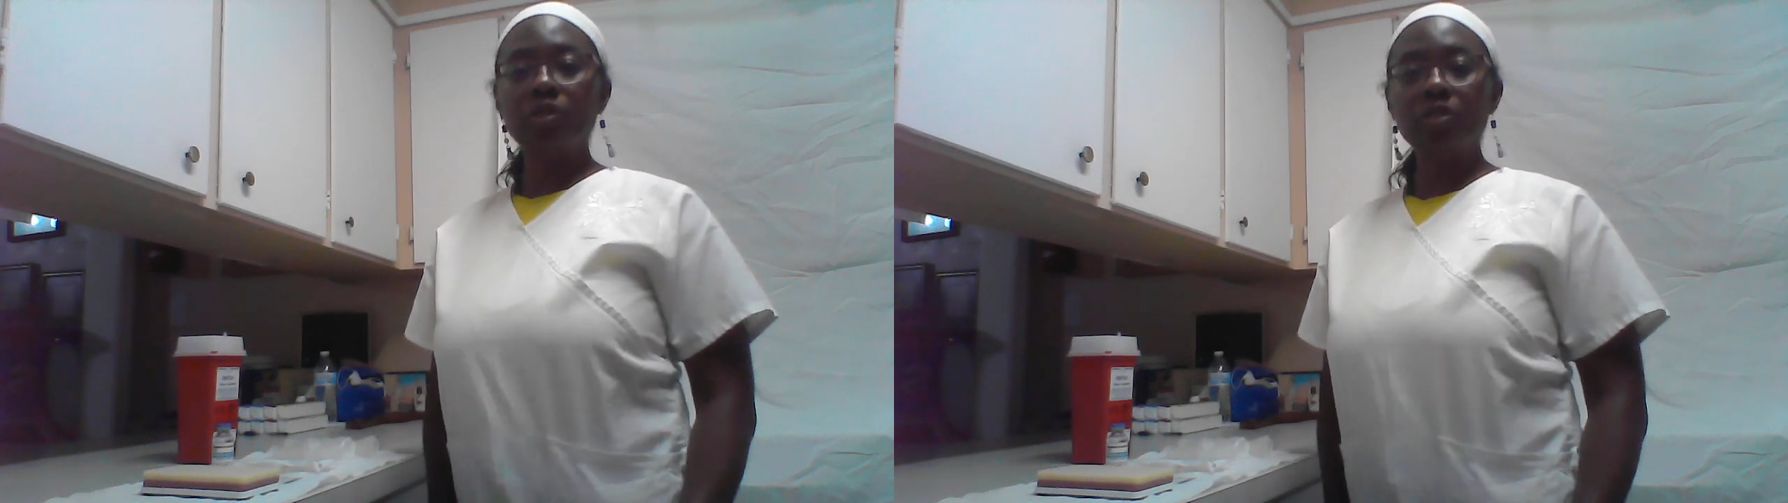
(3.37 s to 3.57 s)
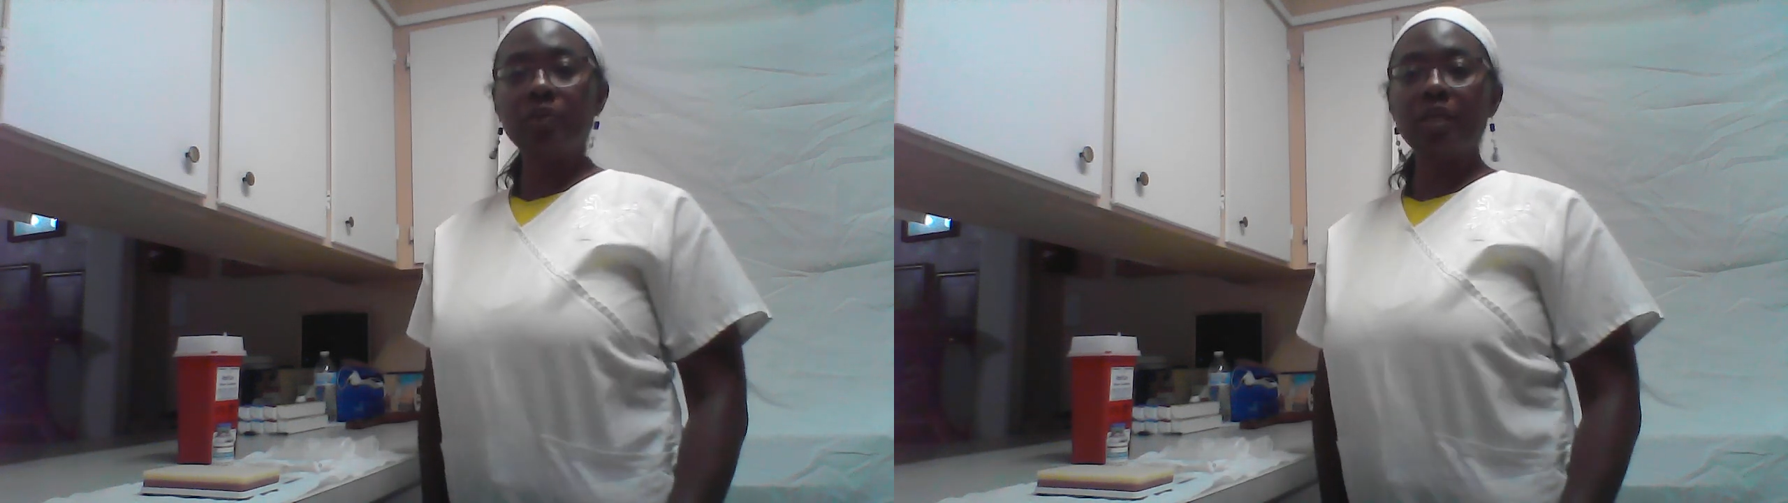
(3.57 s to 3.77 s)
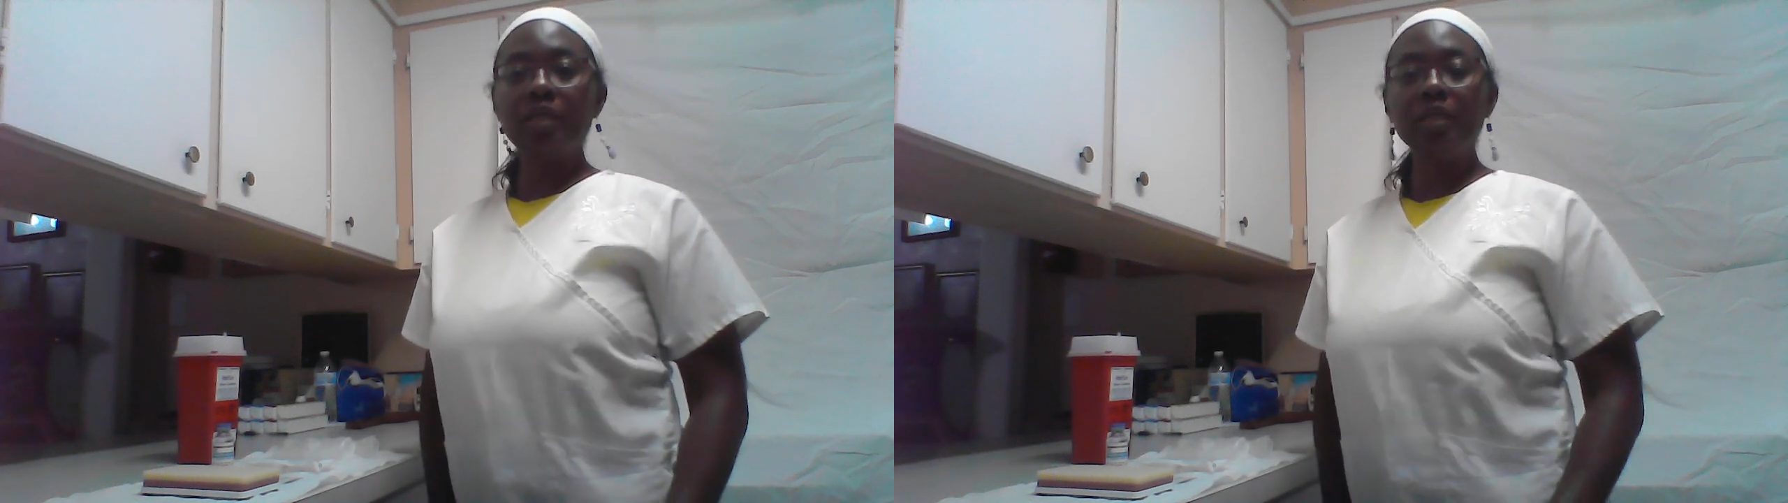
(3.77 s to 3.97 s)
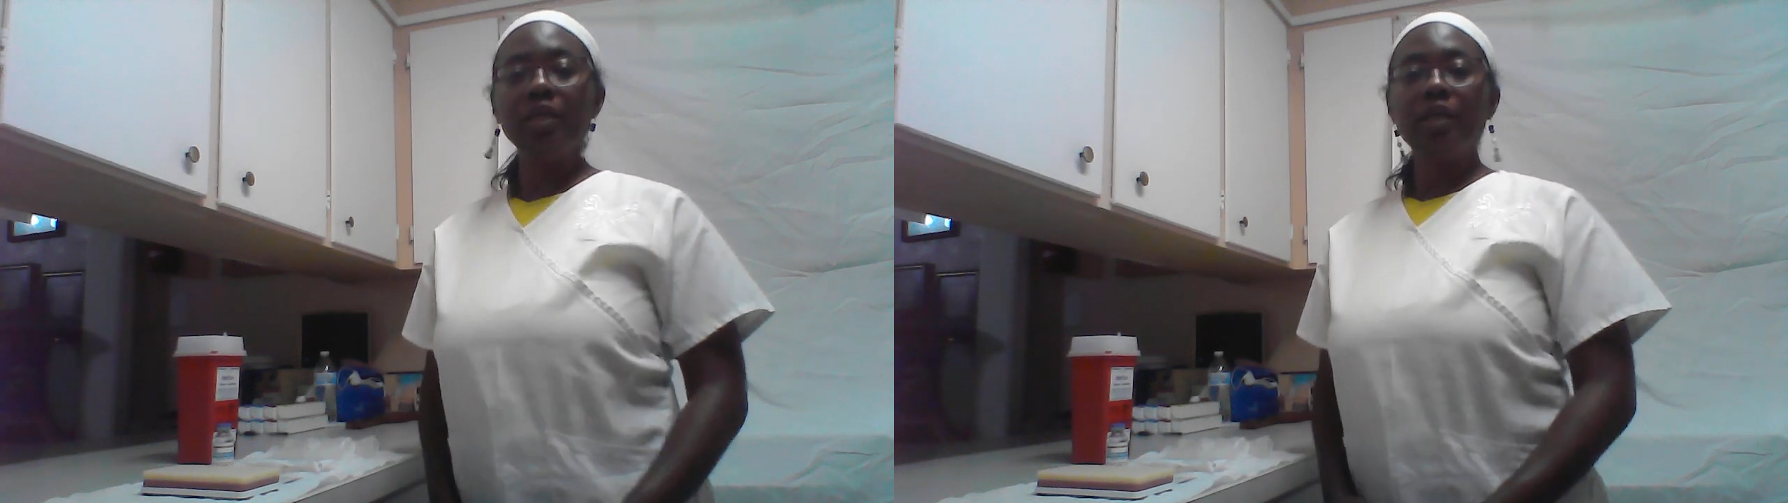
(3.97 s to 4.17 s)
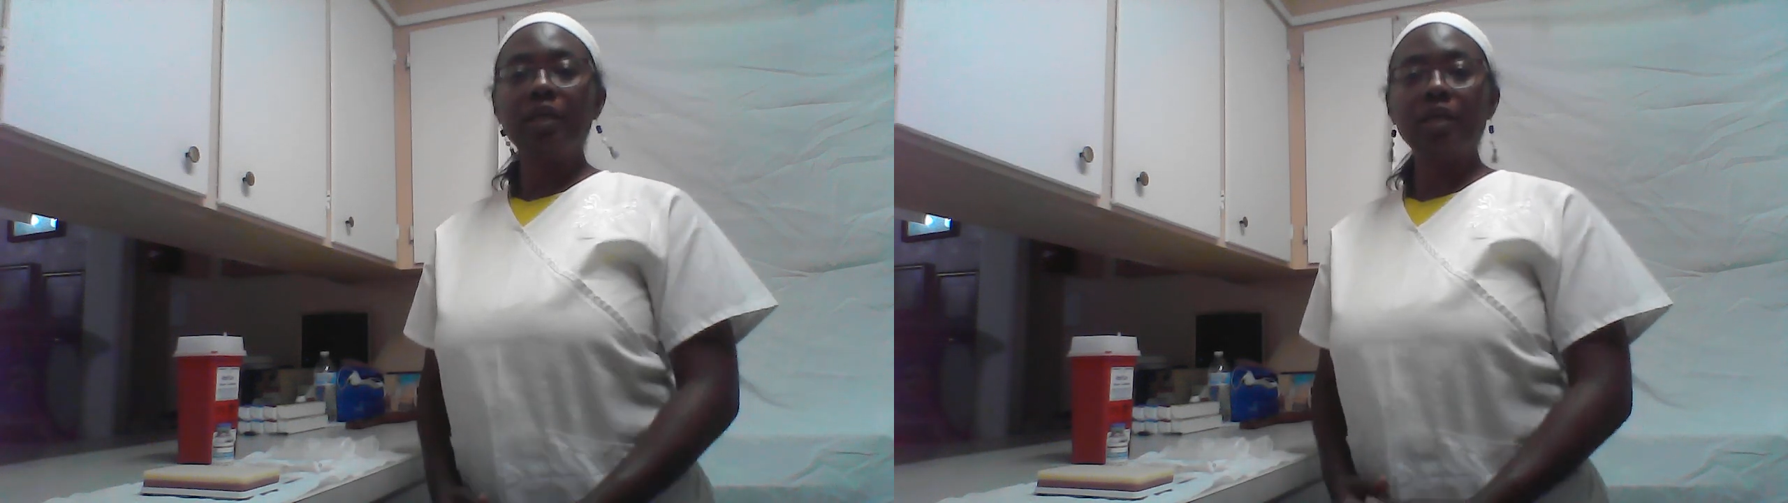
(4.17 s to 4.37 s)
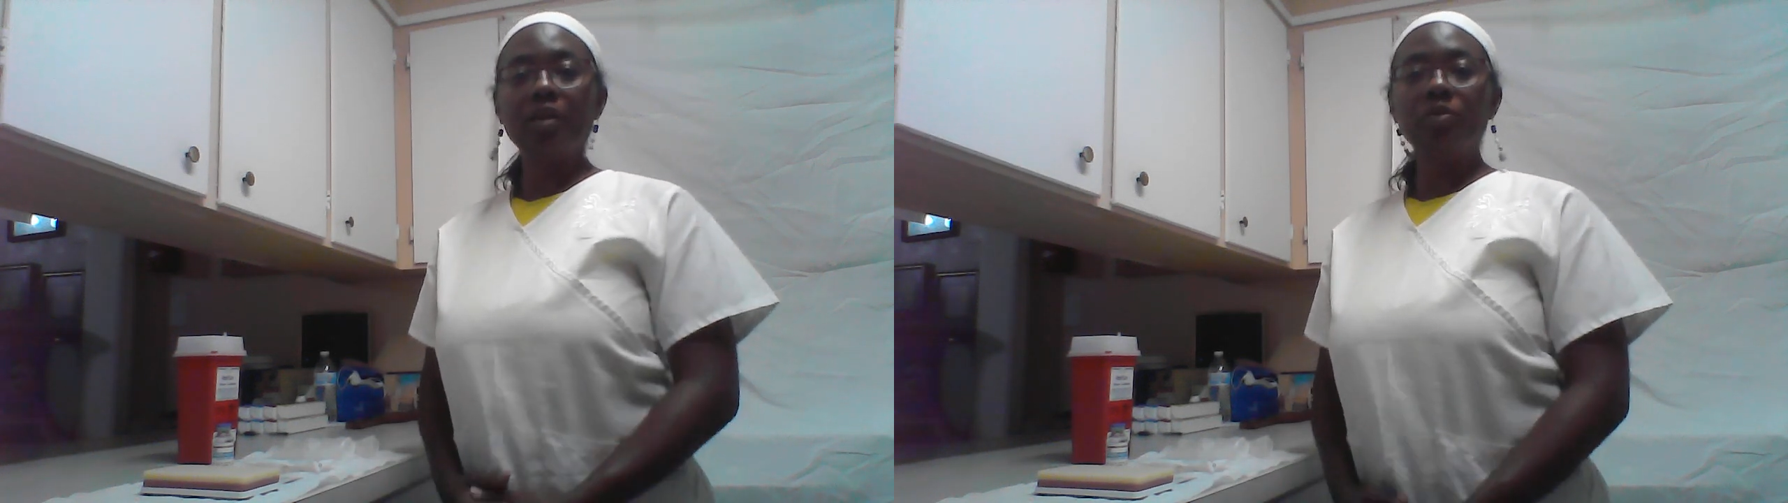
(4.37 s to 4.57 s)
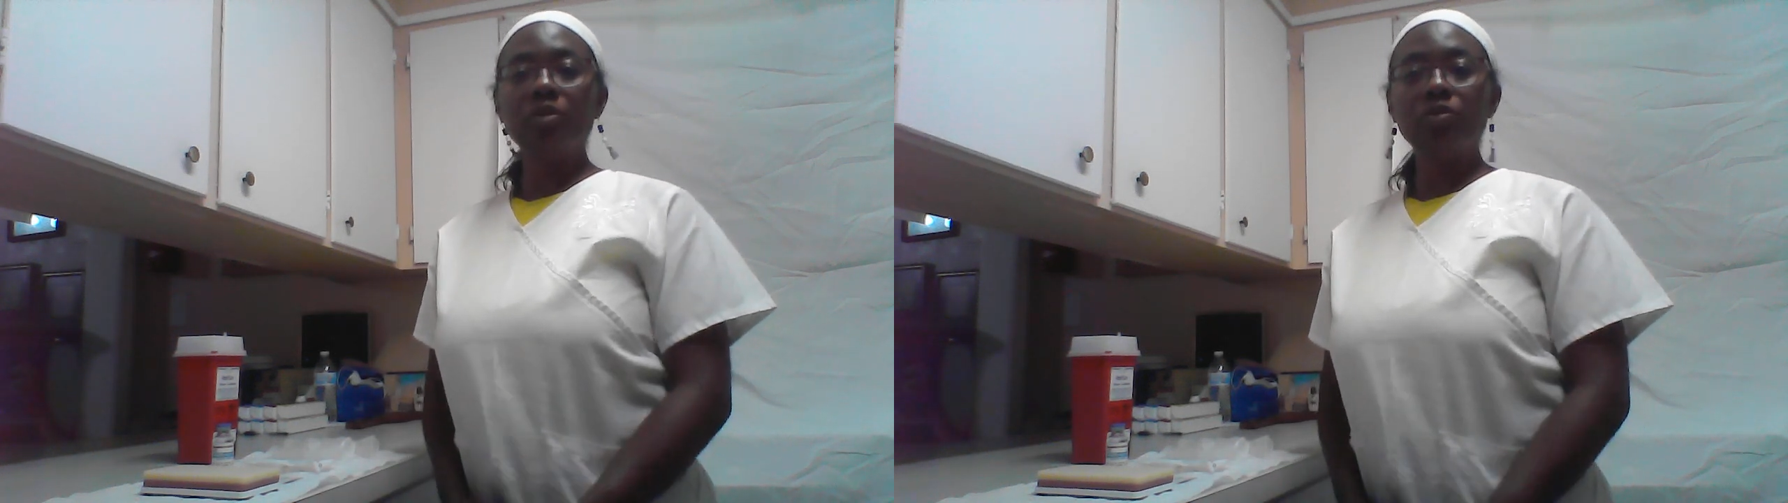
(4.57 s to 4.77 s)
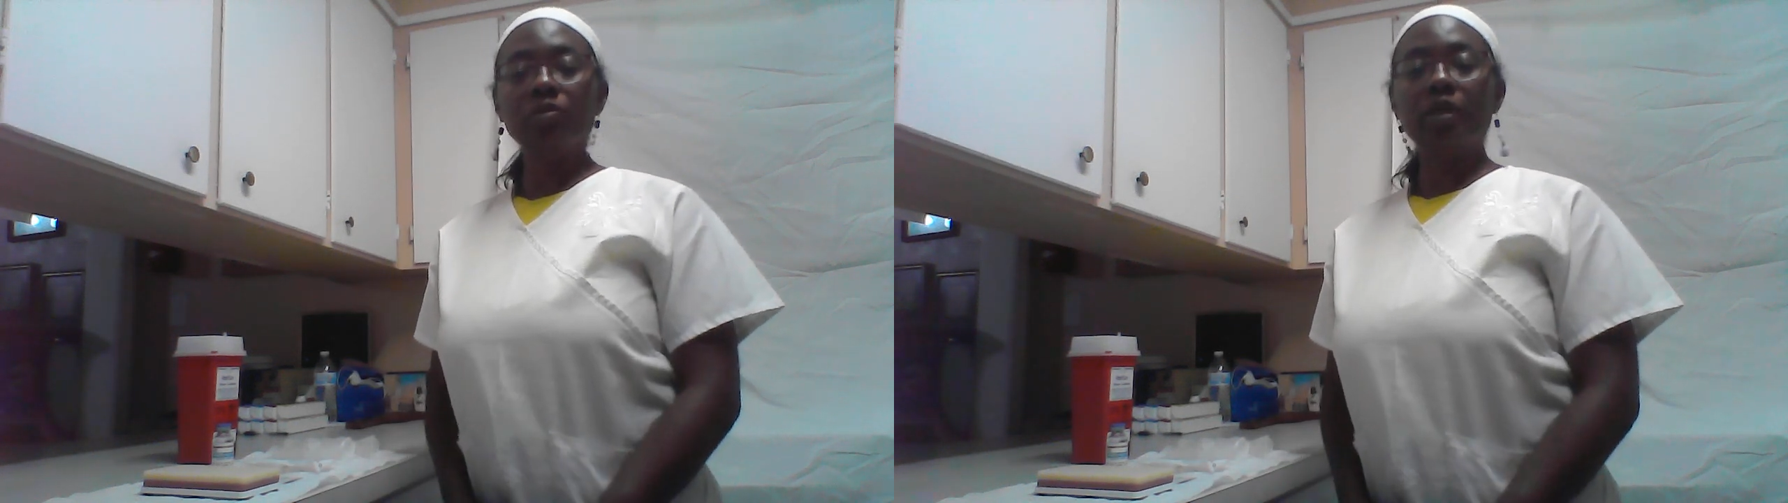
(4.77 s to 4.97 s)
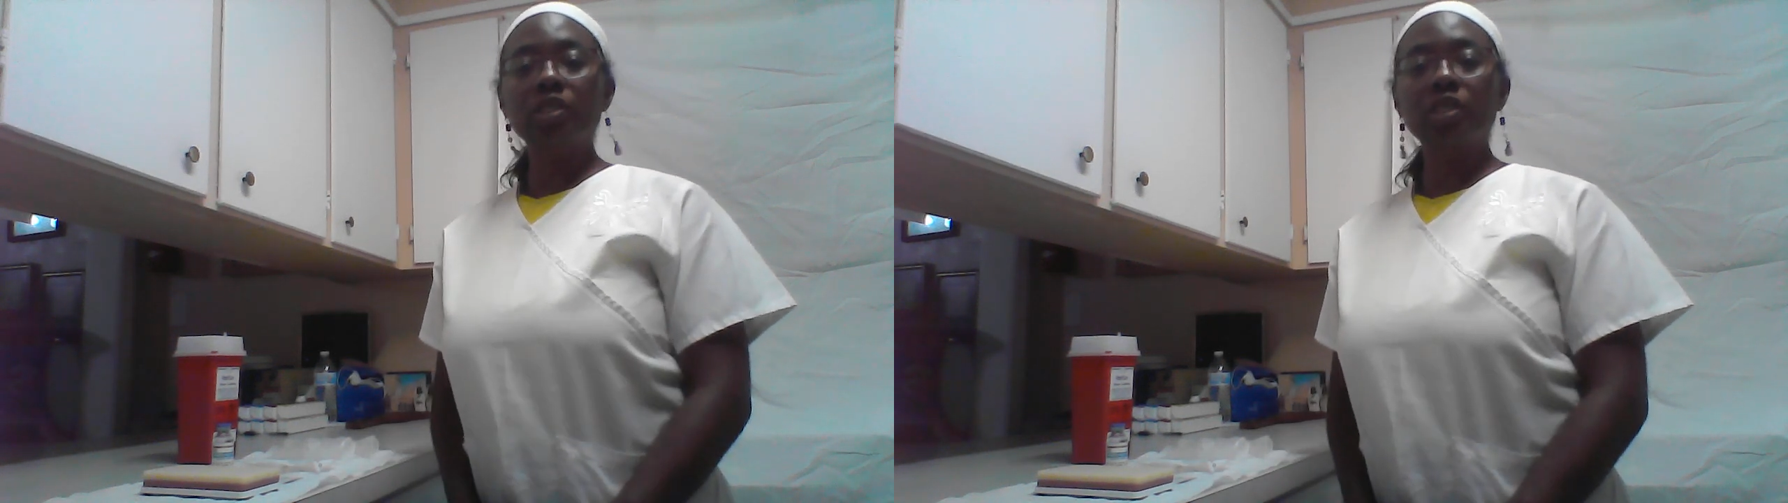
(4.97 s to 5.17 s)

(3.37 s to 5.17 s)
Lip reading: Dispani, and I'll be doing my